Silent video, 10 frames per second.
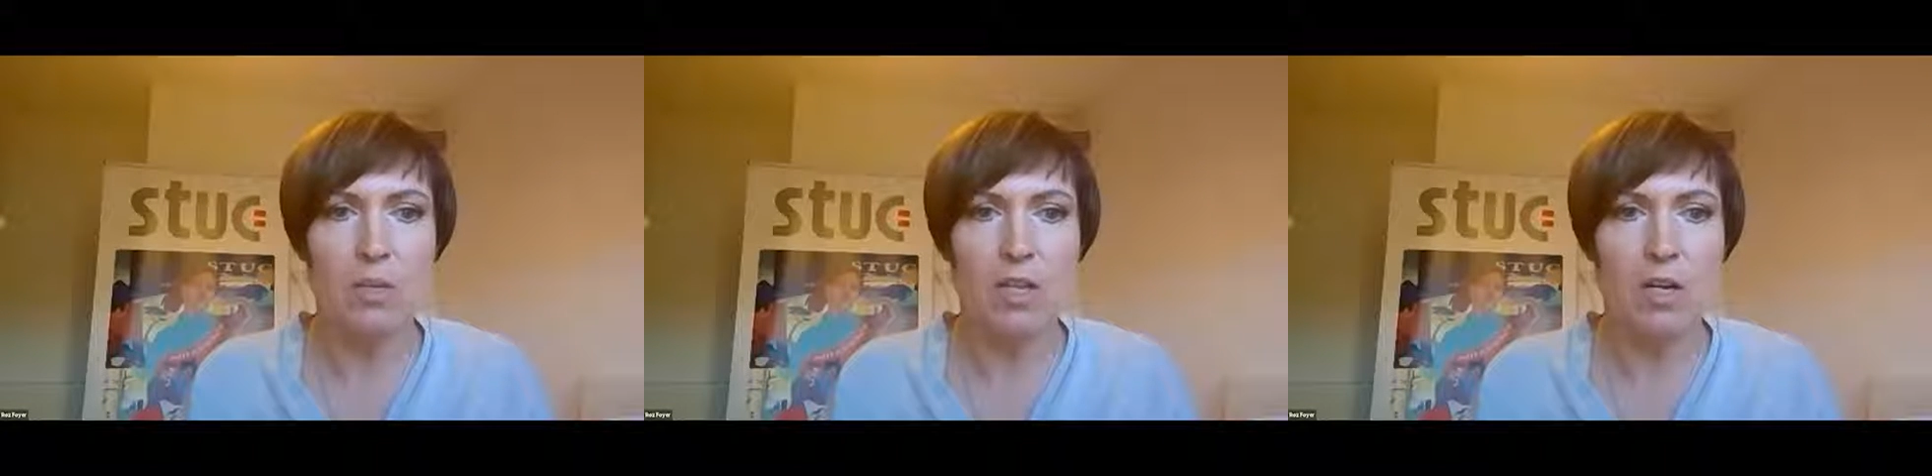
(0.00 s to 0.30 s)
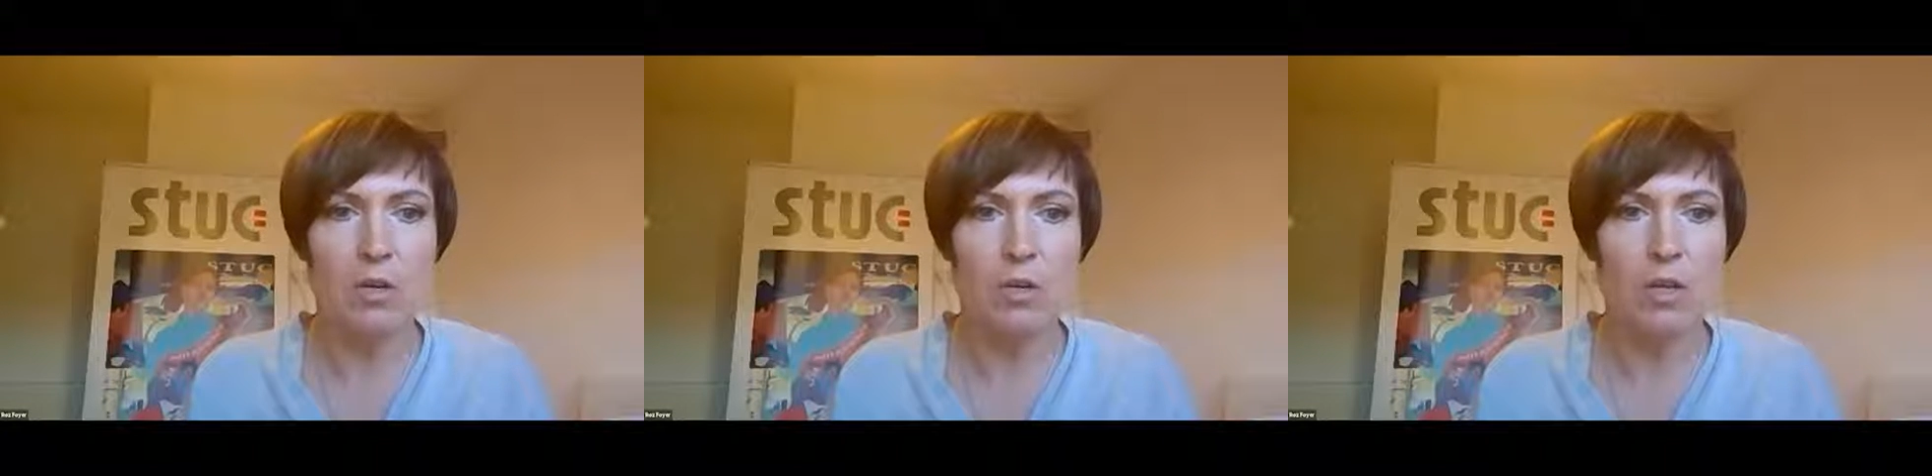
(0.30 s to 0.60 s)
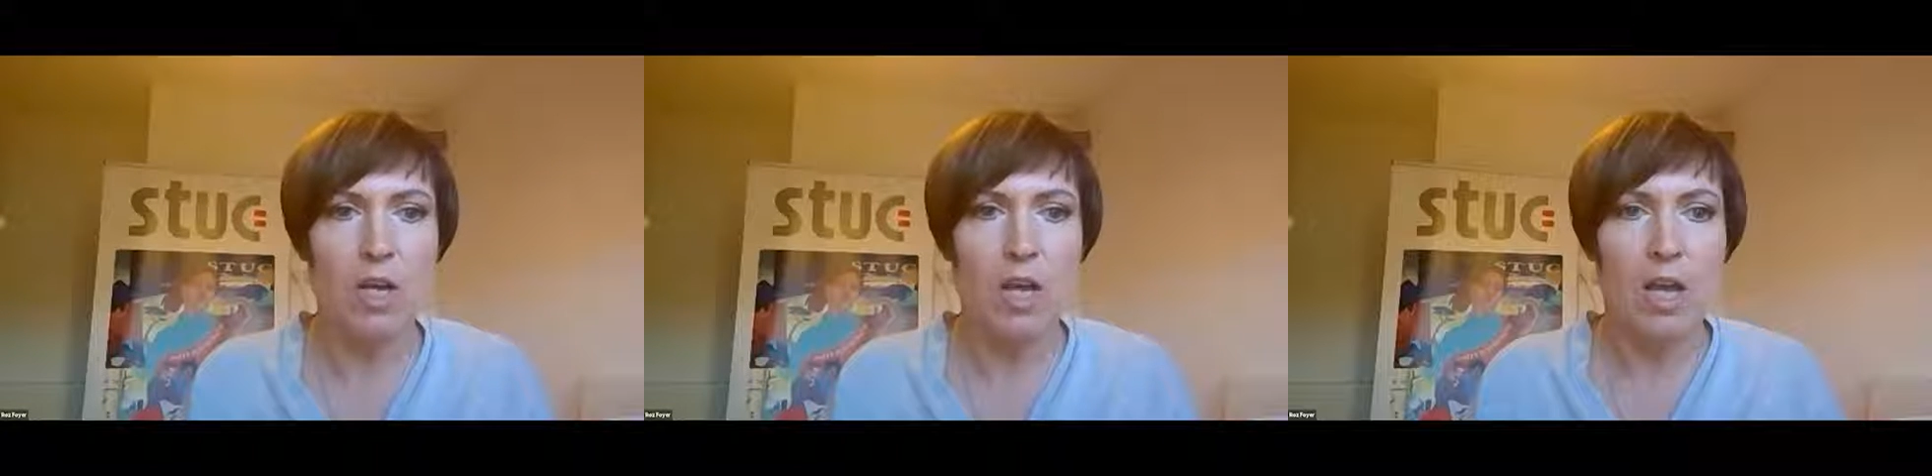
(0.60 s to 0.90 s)
within
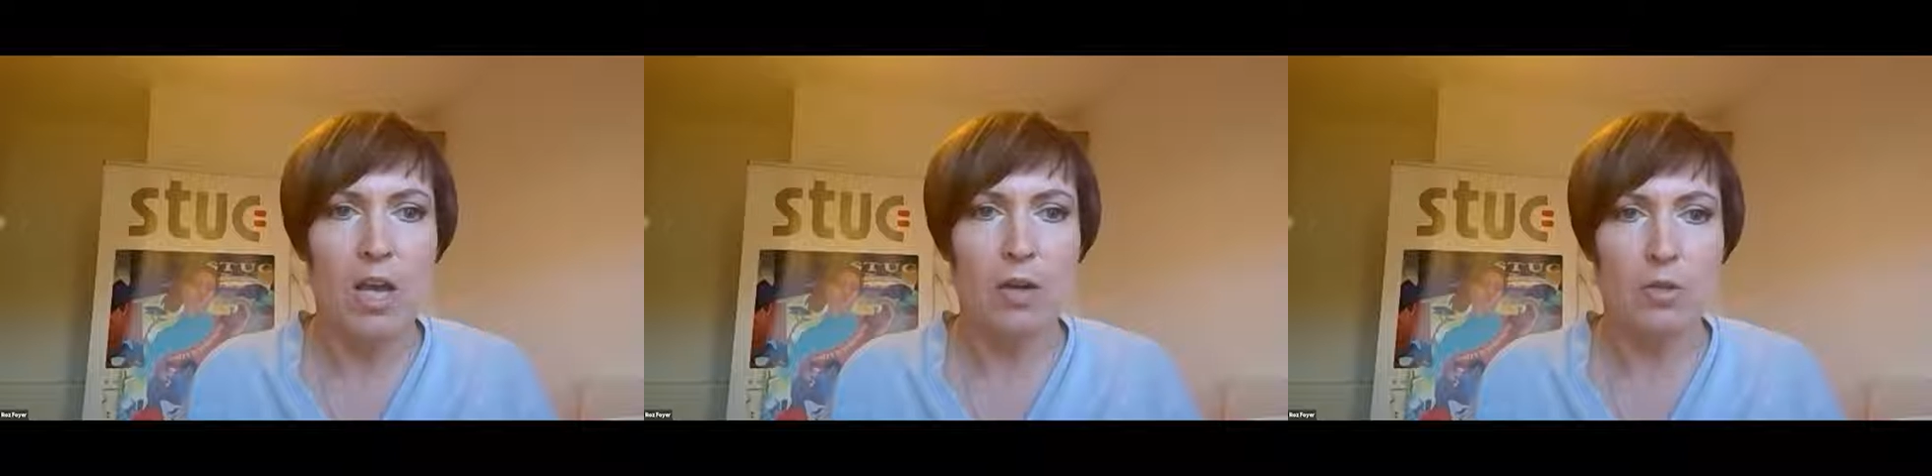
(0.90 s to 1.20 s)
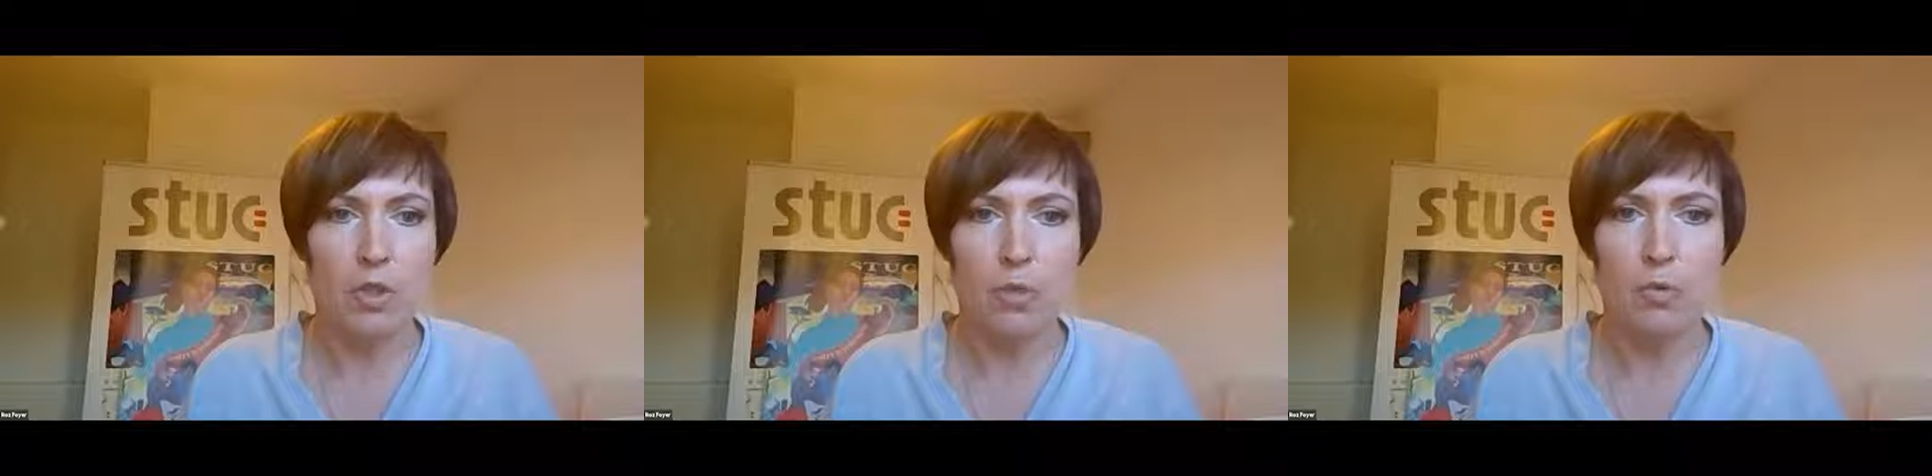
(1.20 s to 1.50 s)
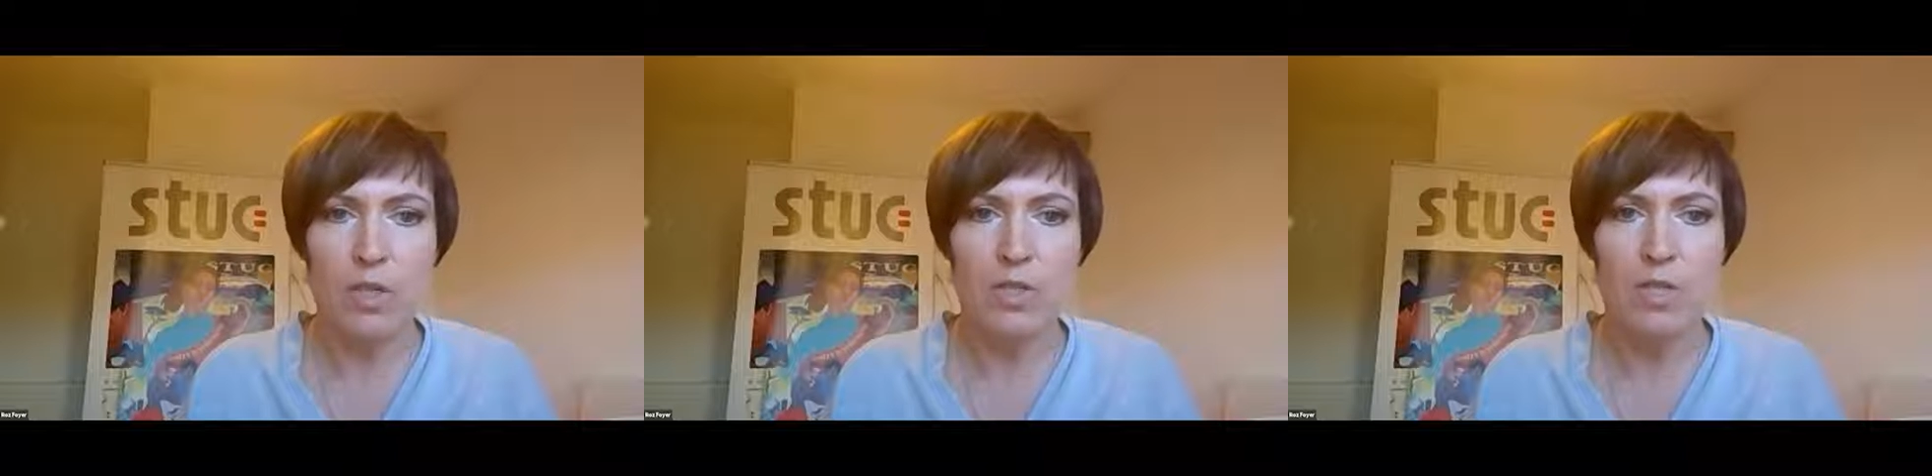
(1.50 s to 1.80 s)
our
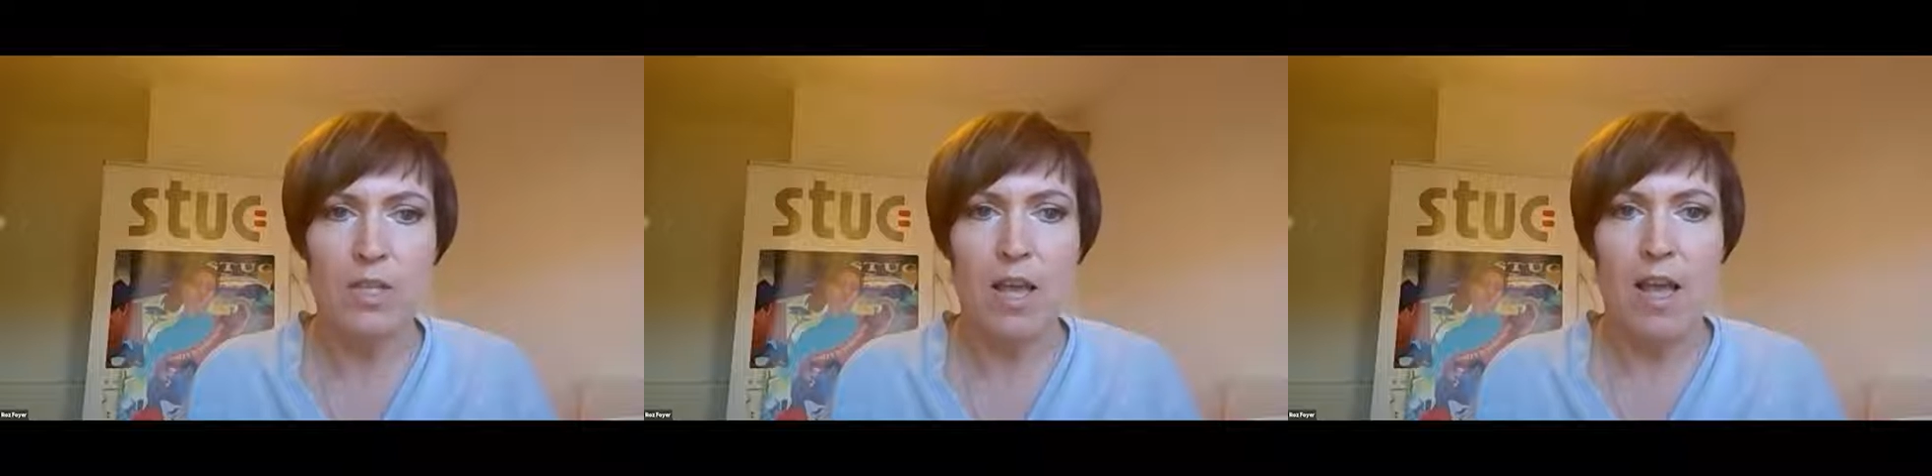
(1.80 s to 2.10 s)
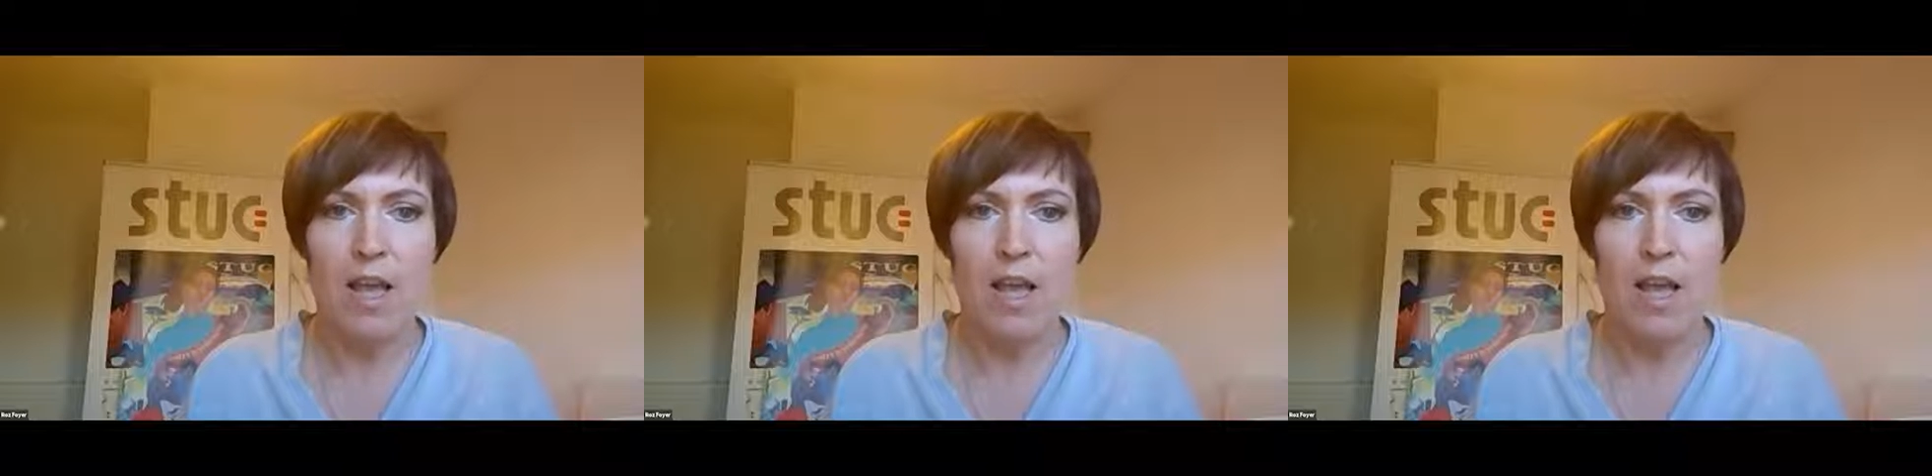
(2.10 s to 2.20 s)
shores.